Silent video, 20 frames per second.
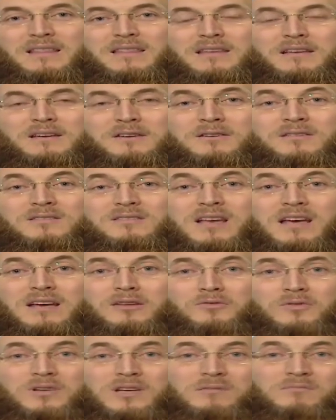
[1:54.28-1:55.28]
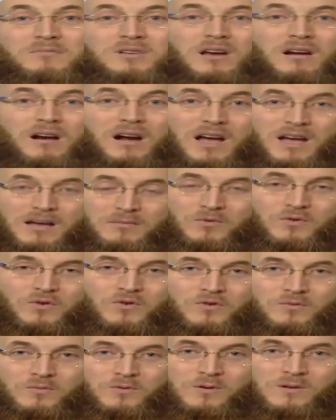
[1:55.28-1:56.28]
then you say to him,
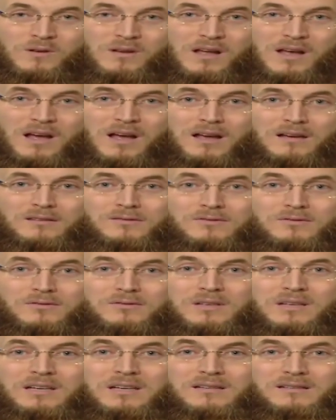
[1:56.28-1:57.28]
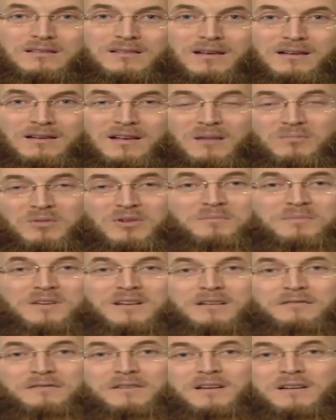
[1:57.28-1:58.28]
Yarhamukumullah, so he, it's a double
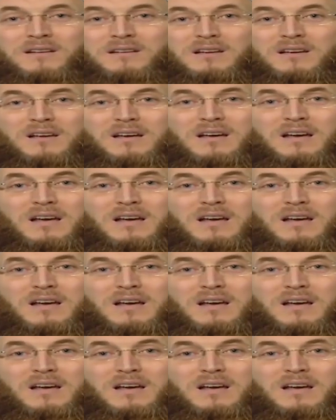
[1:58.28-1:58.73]
benefit